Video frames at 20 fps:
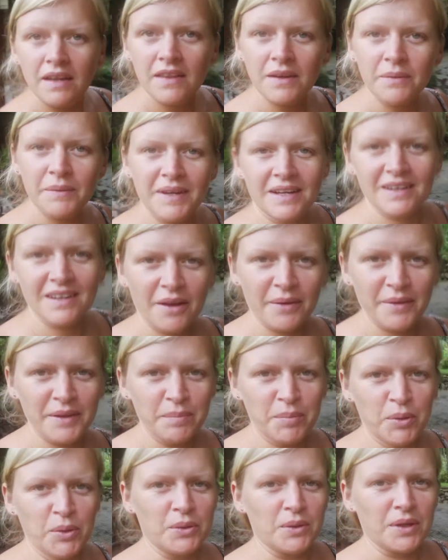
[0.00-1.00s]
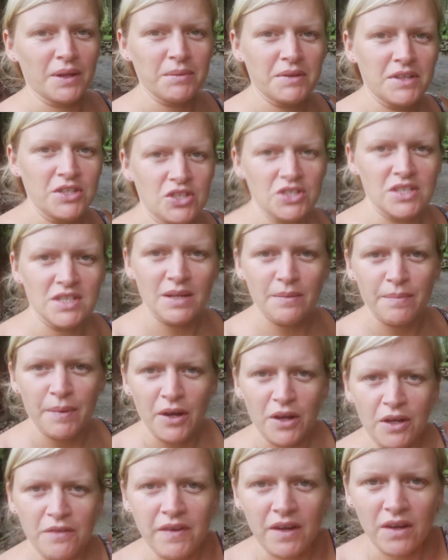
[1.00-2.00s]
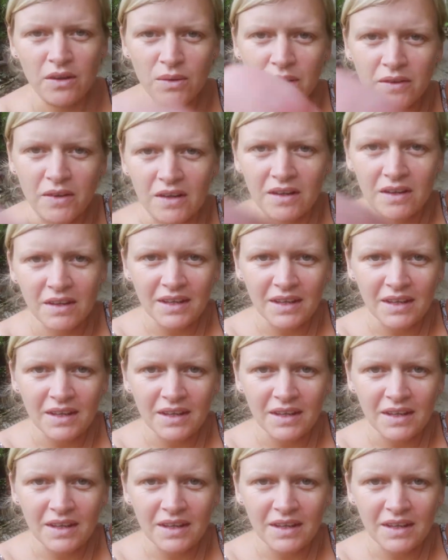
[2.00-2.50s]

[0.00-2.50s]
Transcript: think we're gonna go in the pool. I'm gonna just nip over. Oh, I've got a